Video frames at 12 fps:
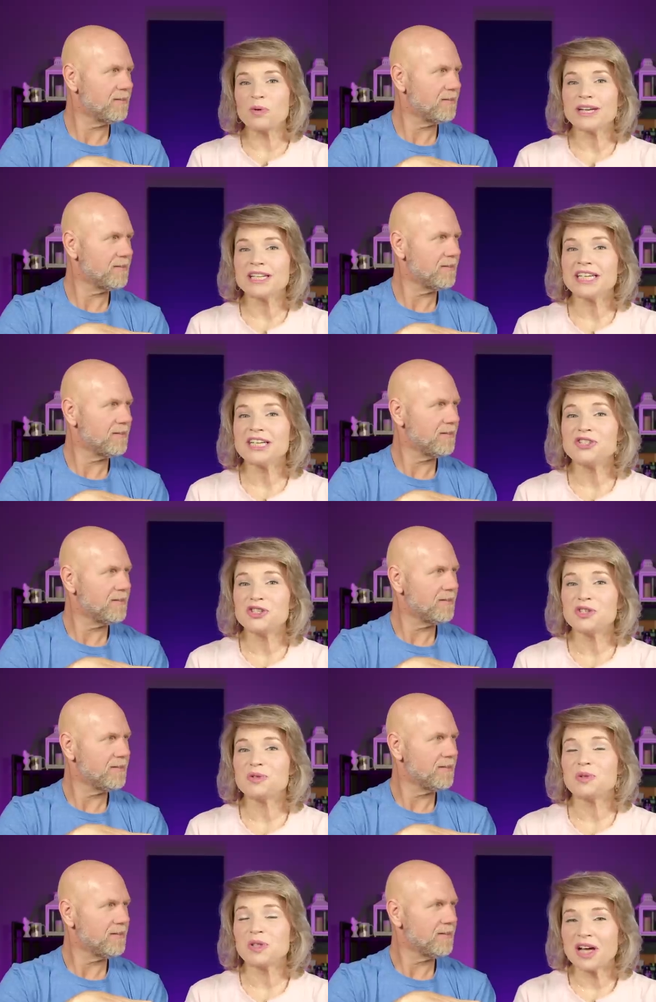Speaker 1: really
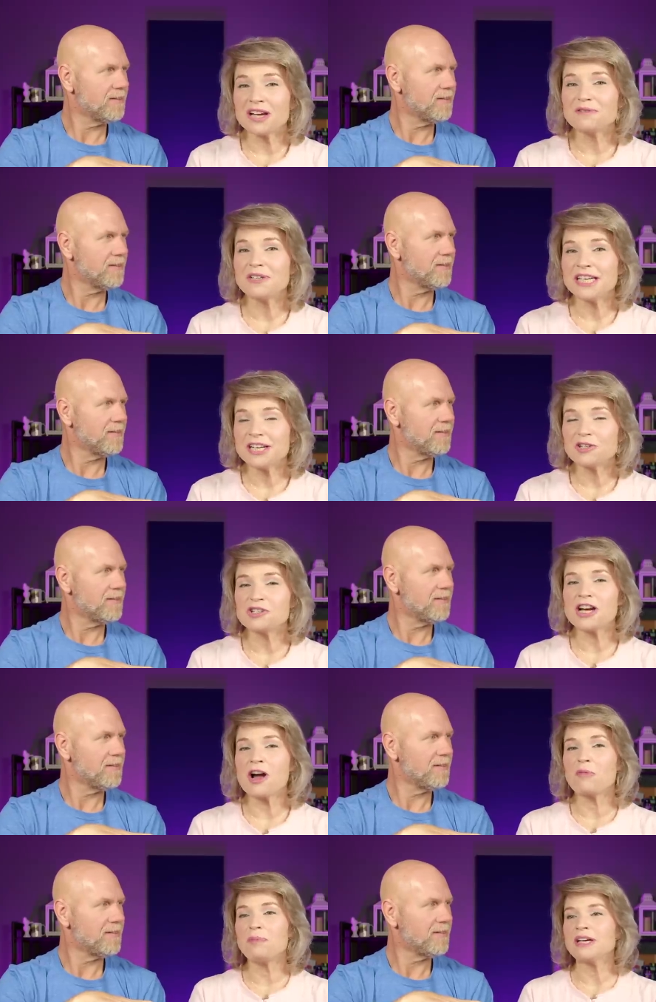do love Keto
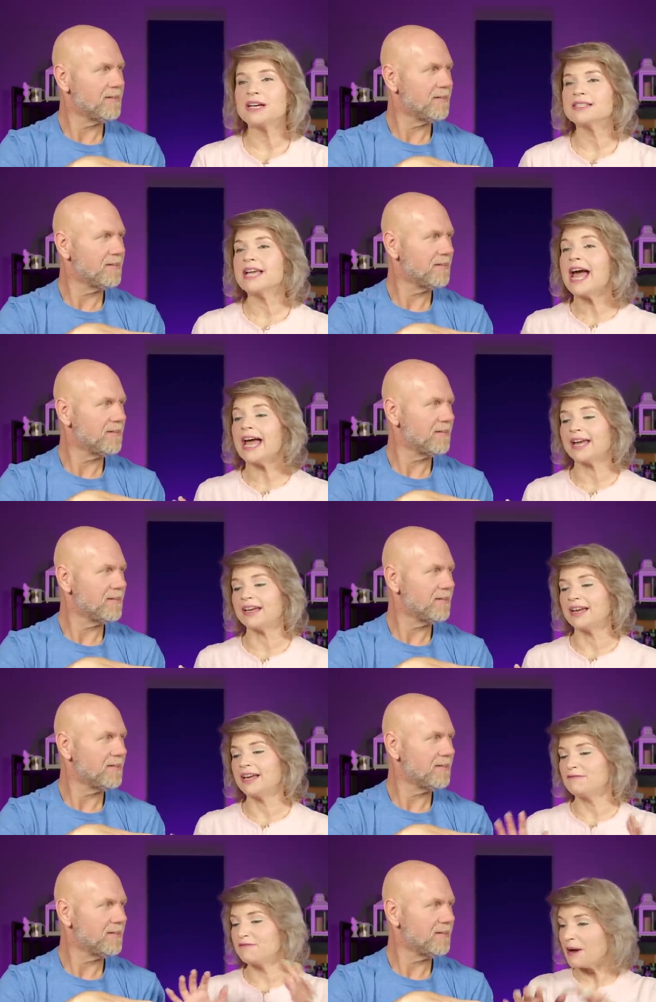Chow because, hey,
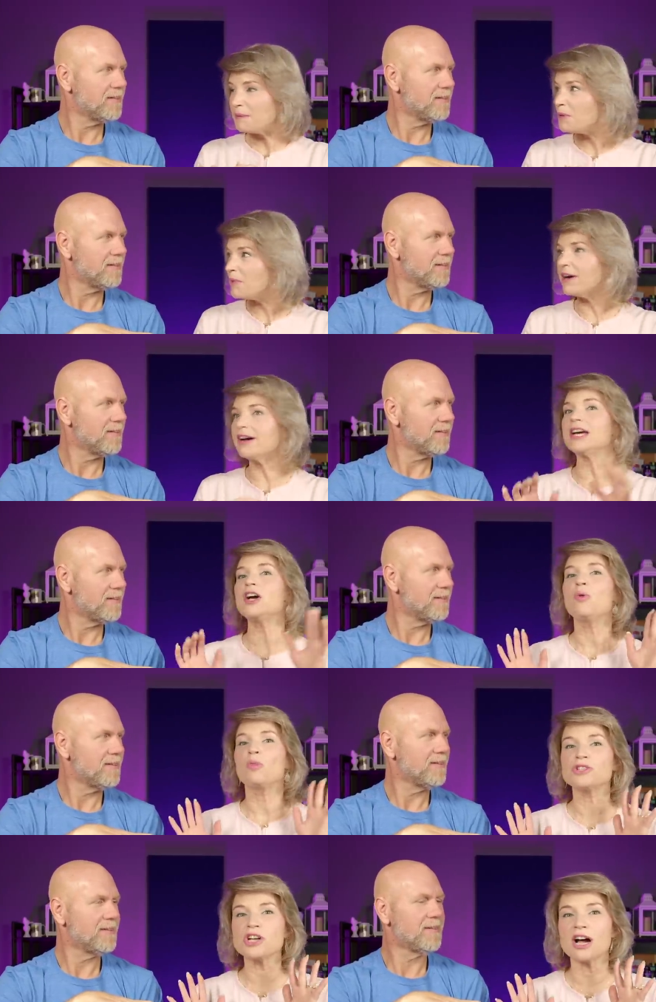February,
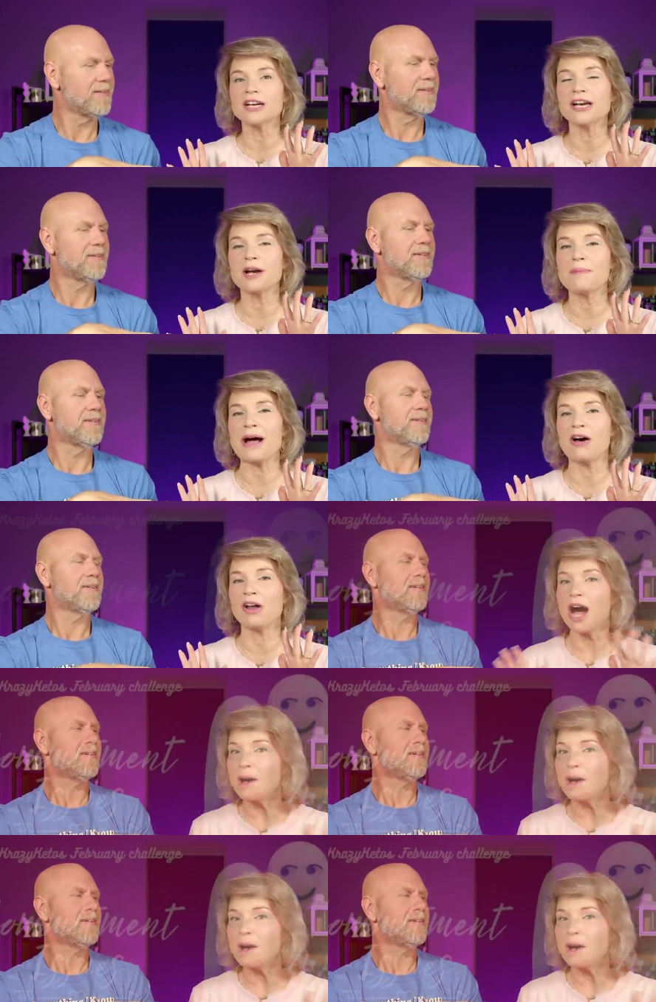we're talking about